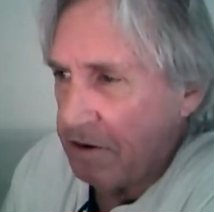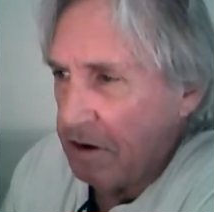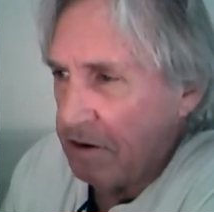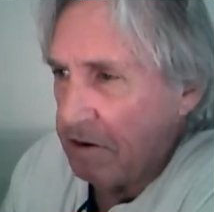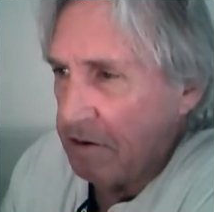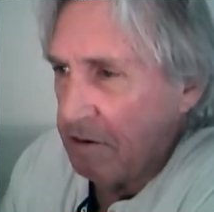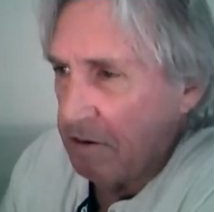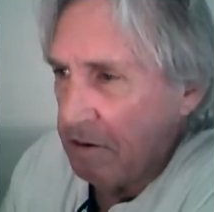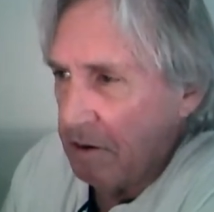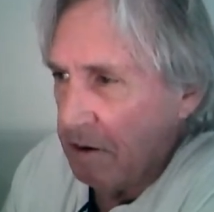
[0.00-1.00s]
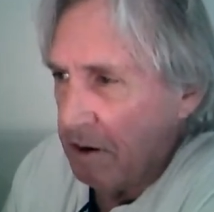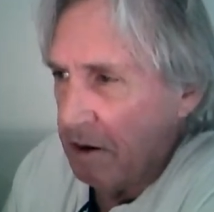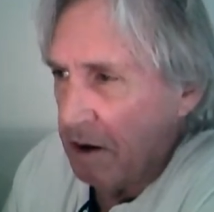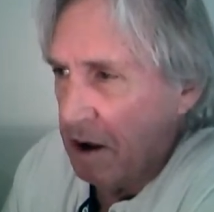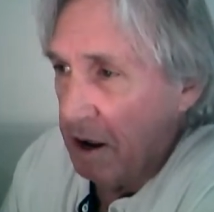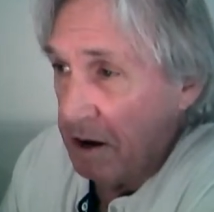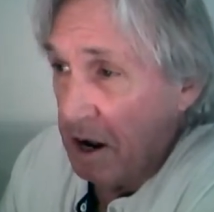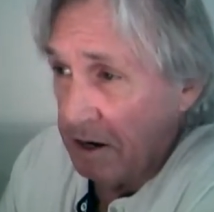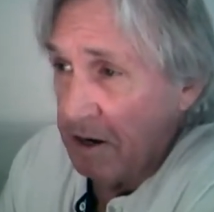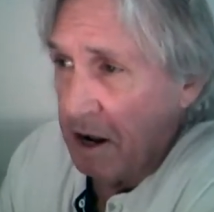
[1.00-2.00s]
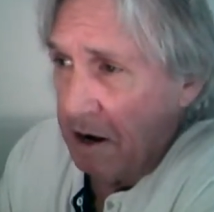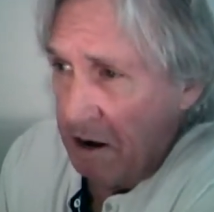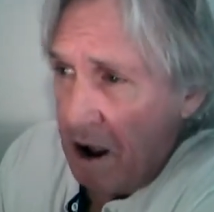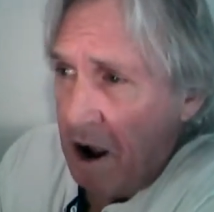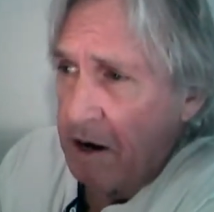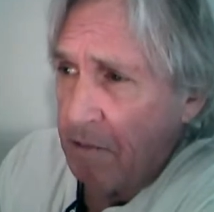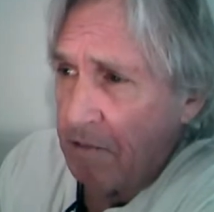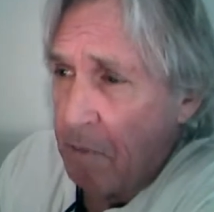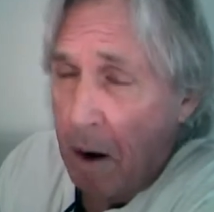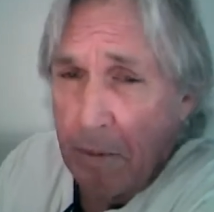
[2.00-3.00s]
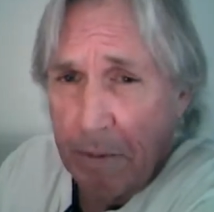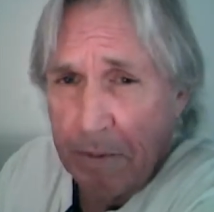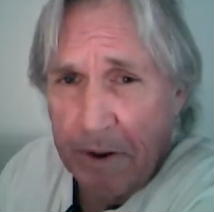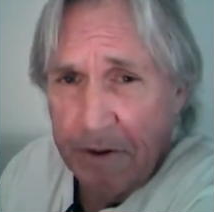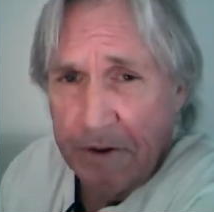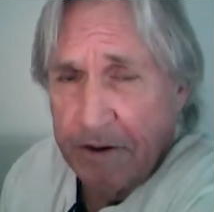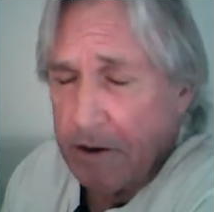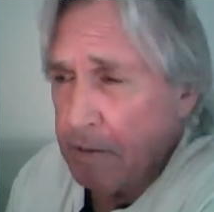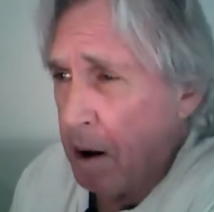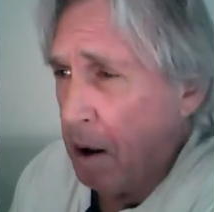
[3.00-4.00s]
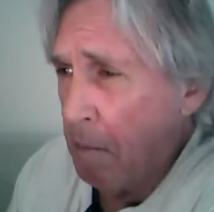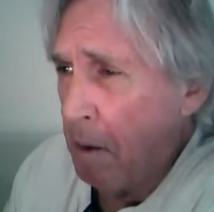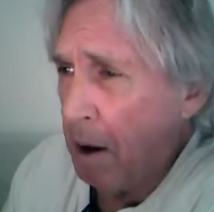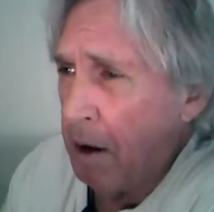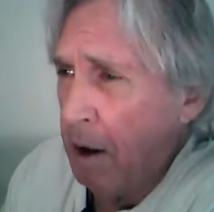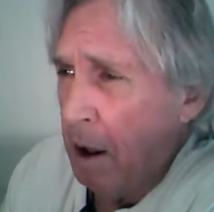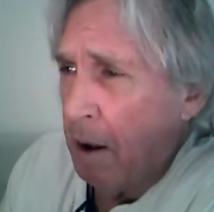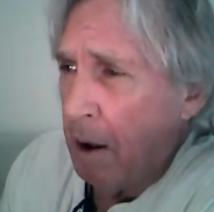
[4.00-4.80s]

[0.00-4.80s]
just in 1989, it was probably a decent amount of money.